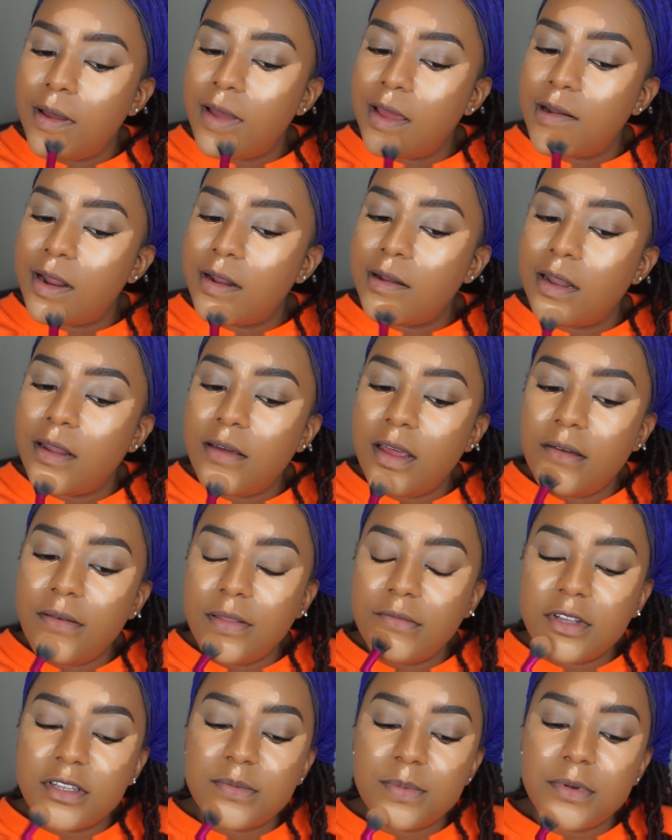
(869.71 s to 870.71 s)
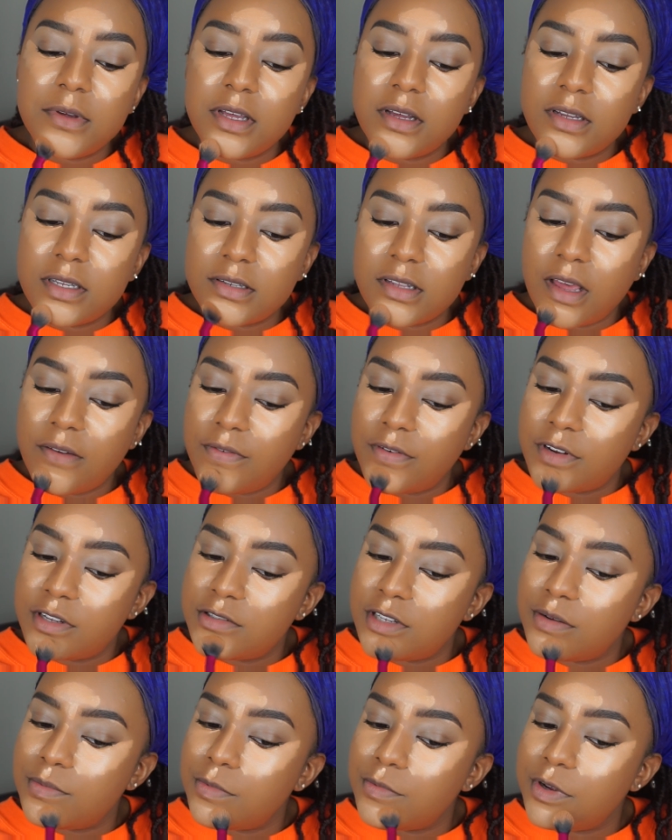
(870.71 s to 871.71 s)
And I love this because, like, for
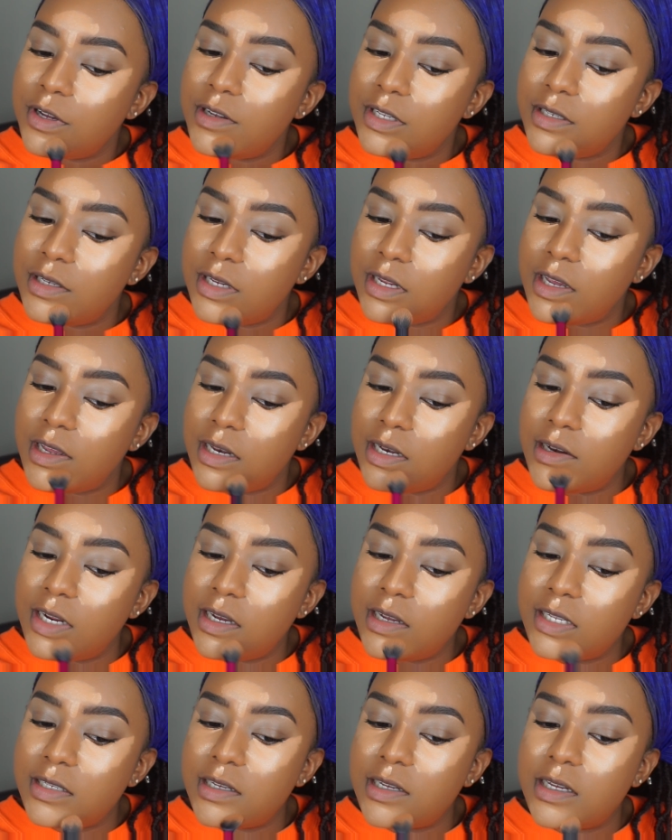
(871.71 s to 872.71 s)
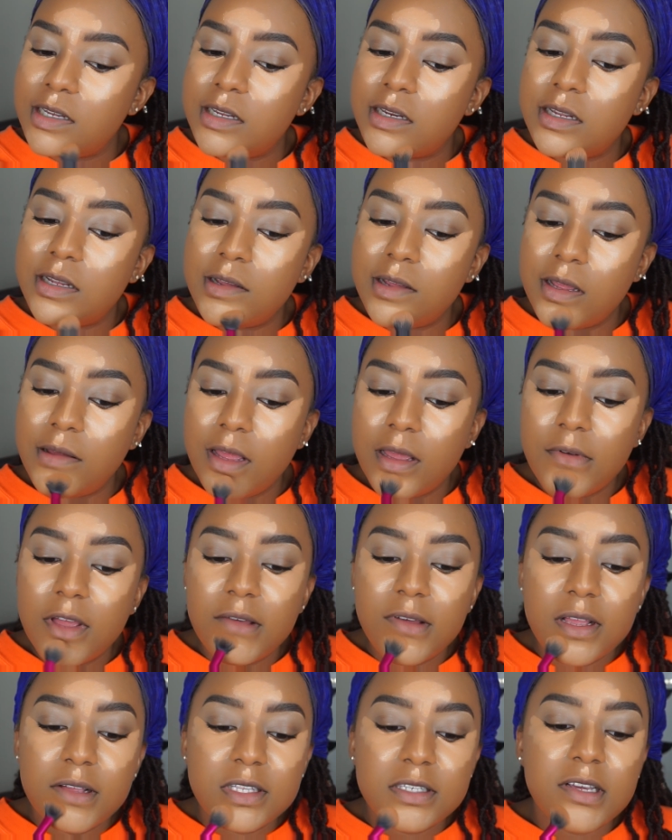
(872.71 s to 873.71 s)
some reason, it doesn't
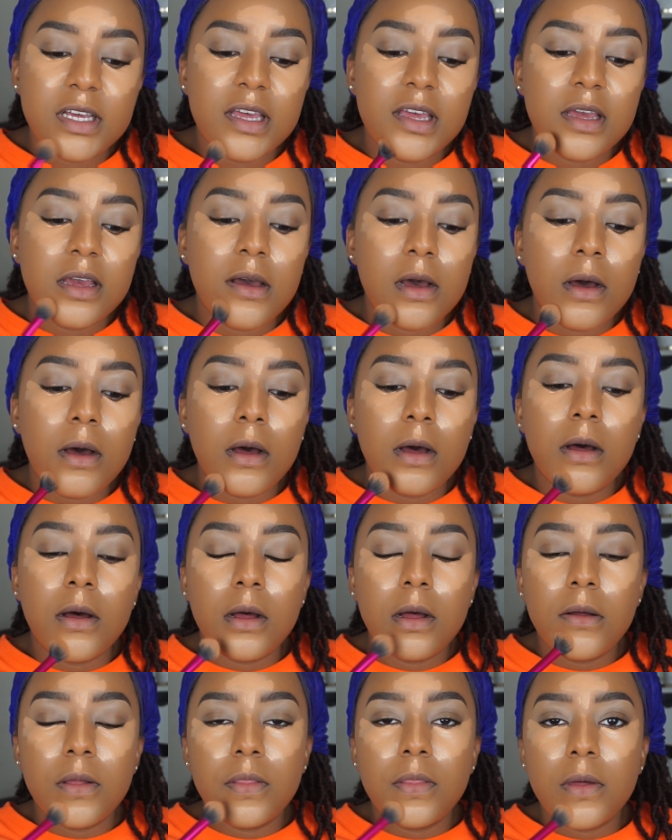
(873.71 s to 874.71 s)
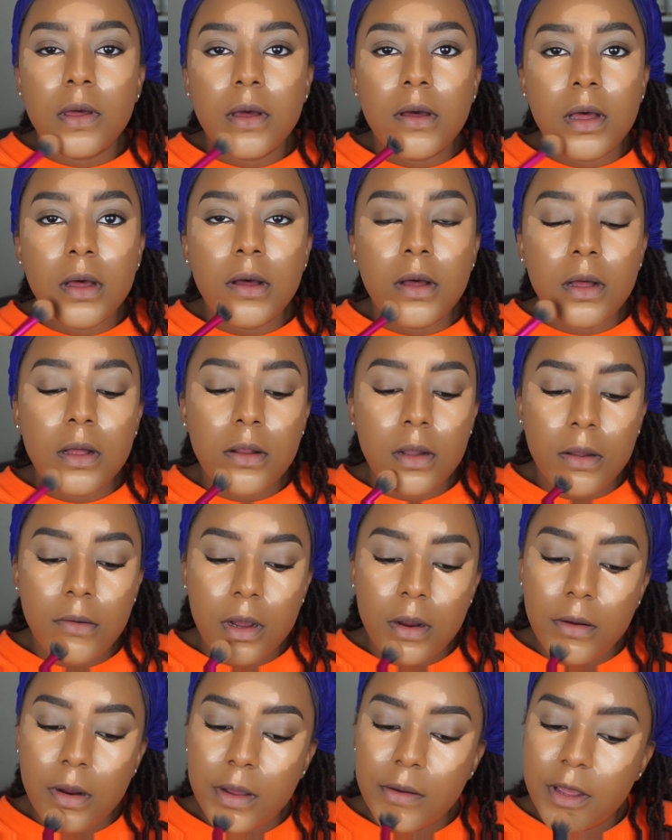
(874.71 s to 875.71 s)
take all the
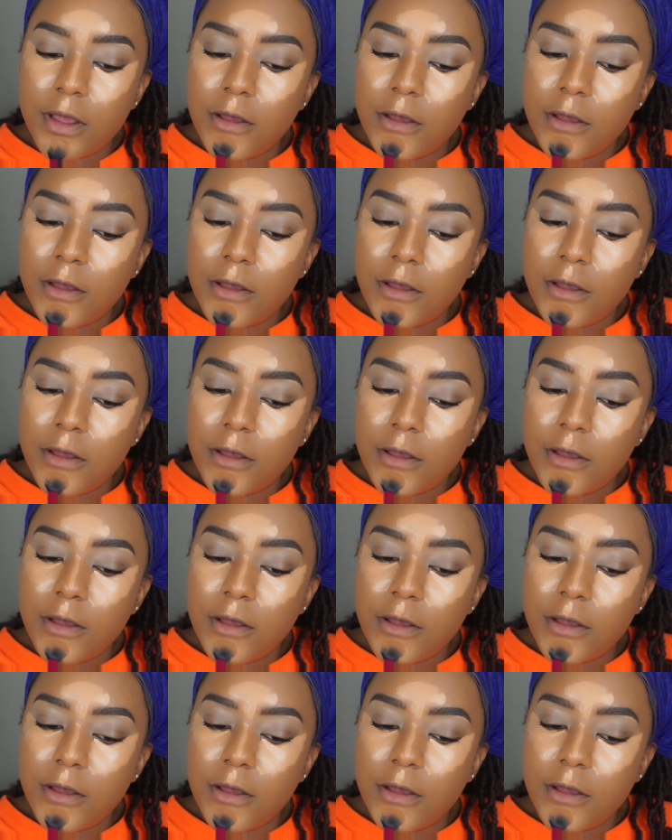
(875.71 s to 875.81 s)
color